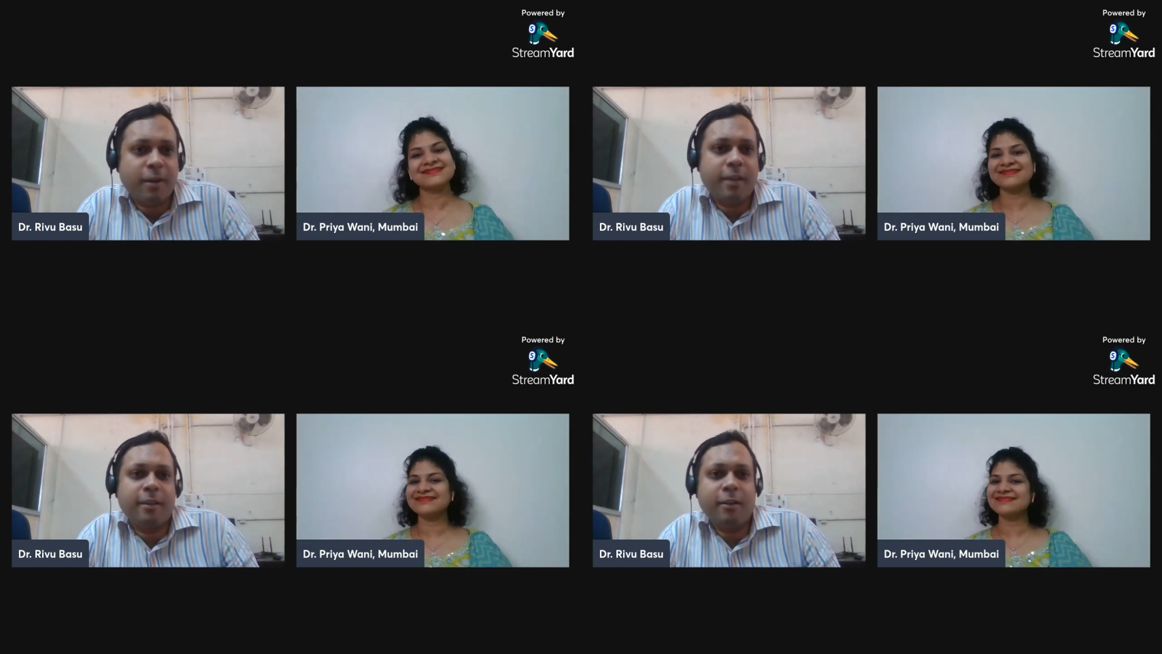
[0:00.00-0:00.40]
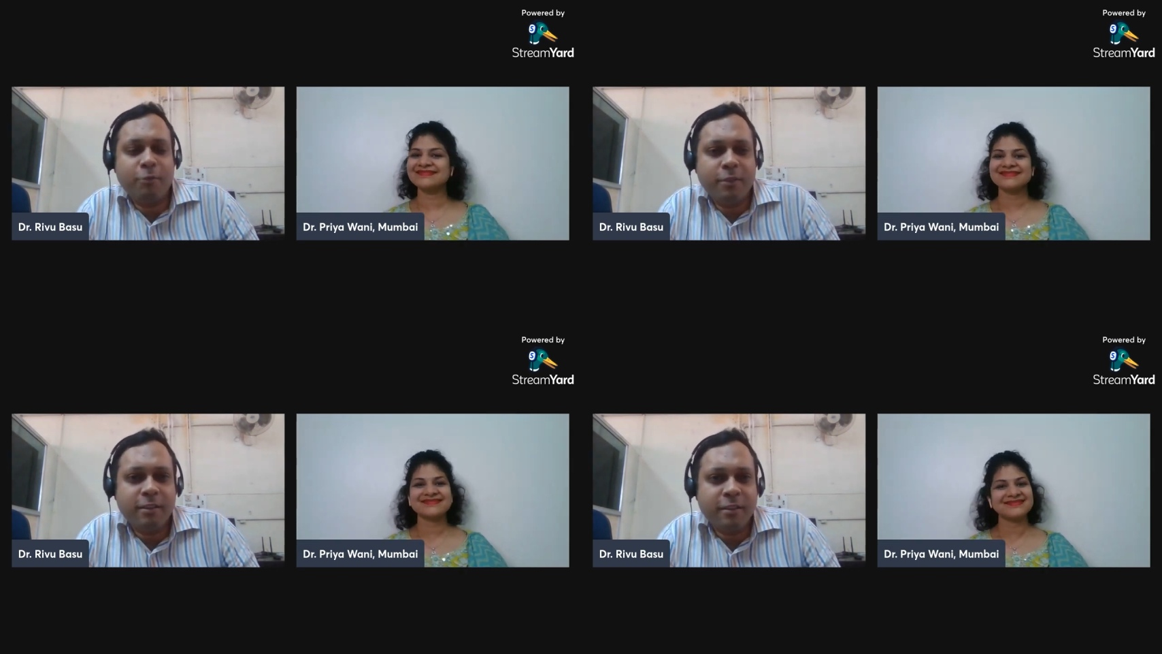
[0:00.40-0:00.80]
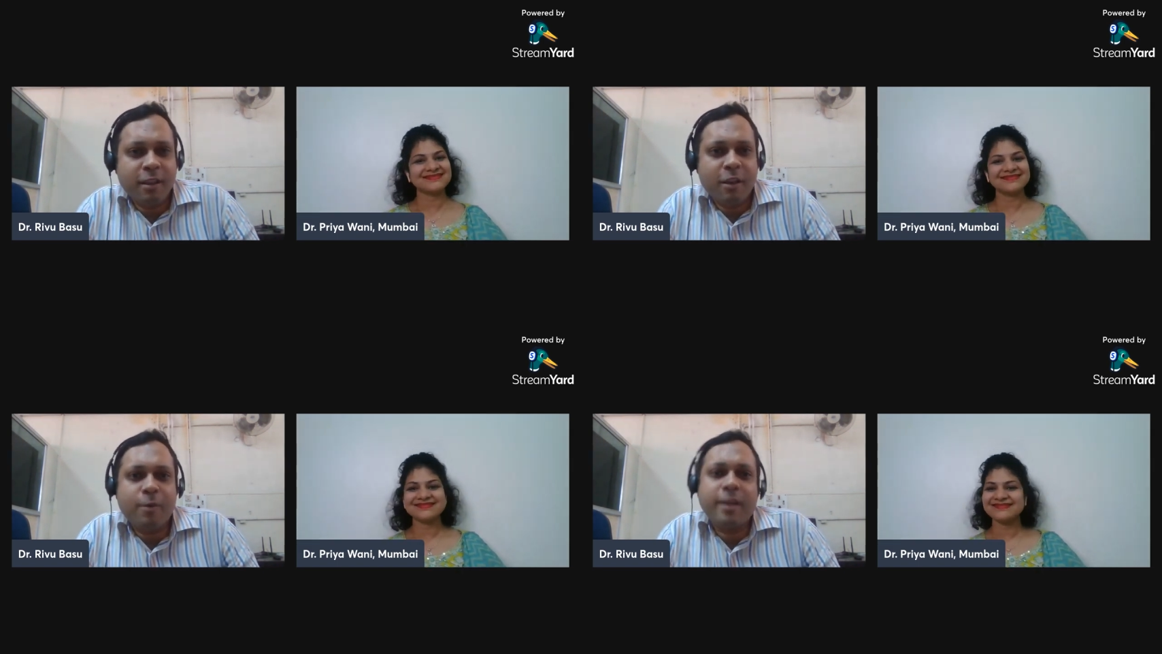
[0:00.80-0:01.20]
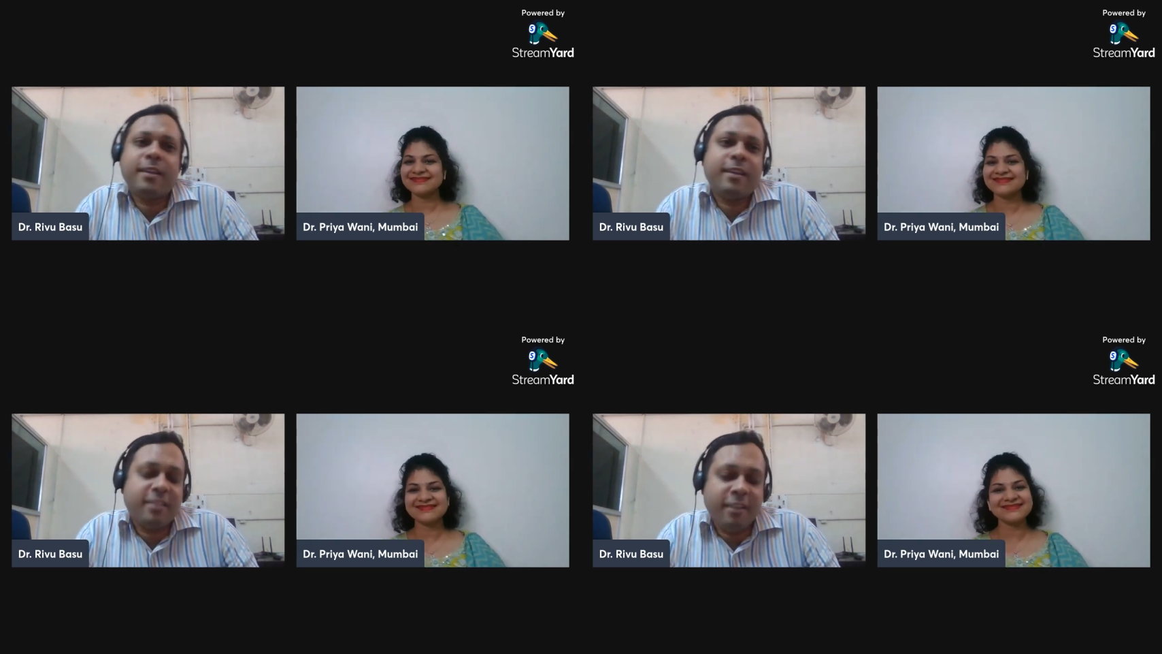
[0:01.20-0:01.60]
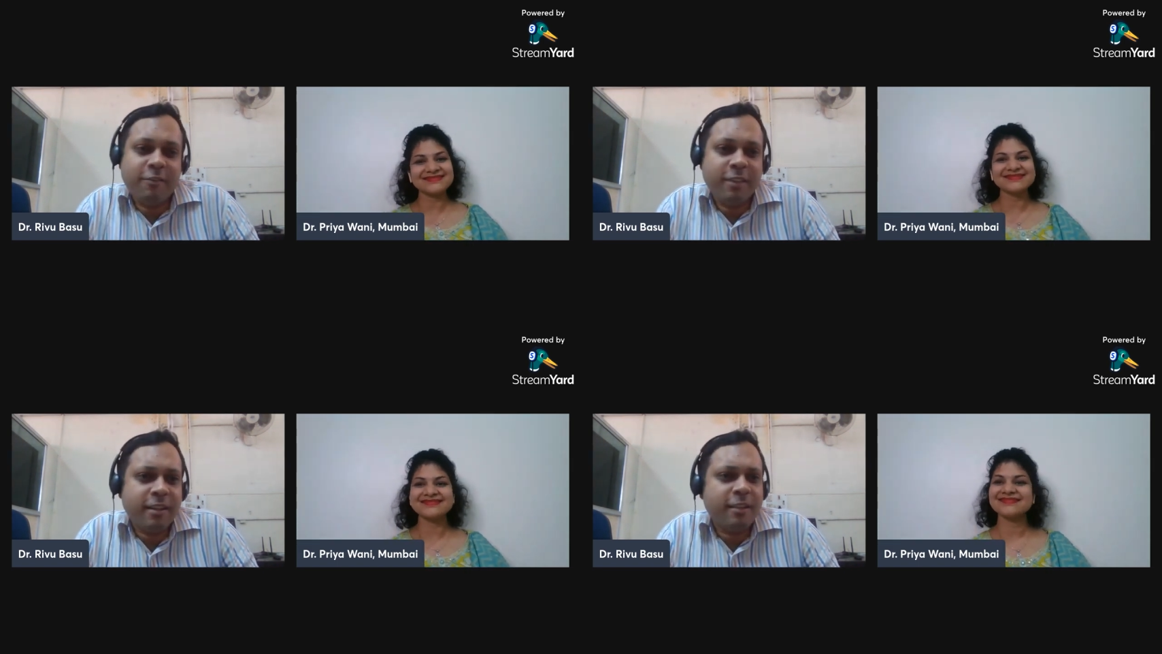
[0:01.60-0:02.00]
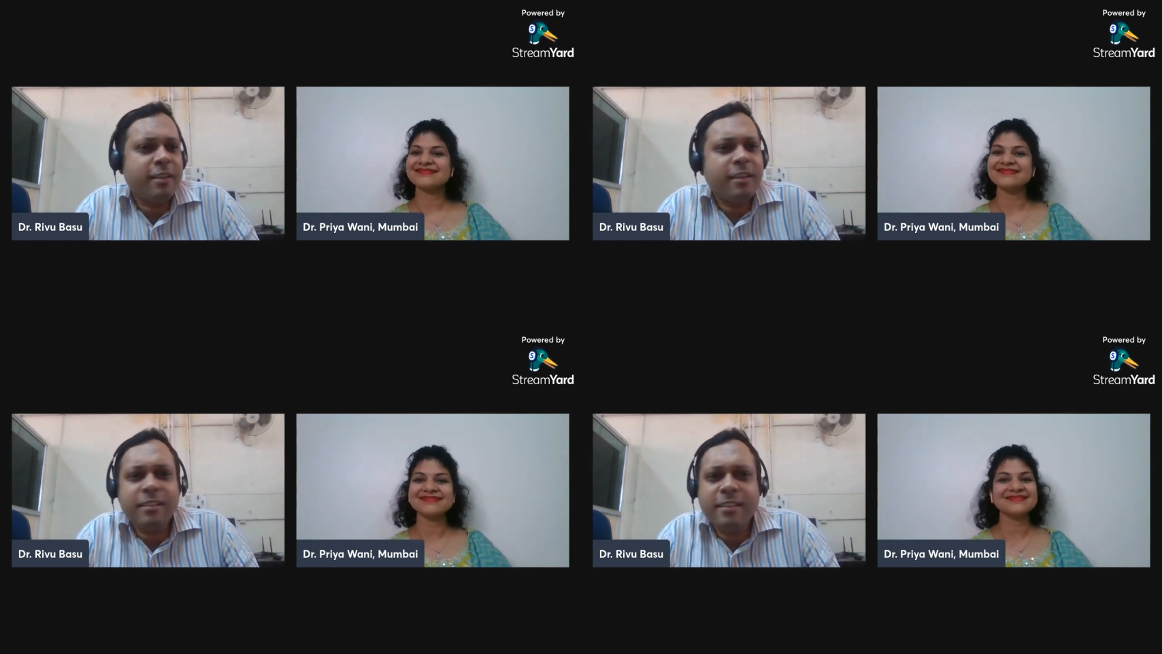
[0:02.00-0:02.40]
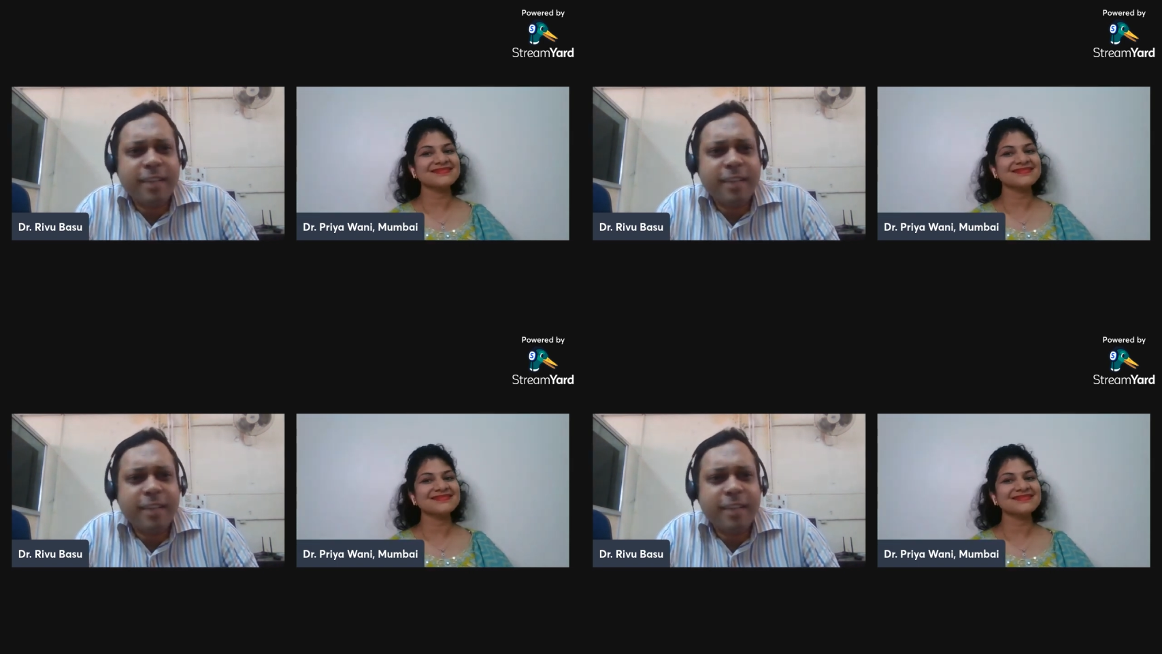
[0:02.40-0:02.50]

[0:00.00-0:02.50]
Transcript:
Speaker 1: i shall do this why shall i shift there this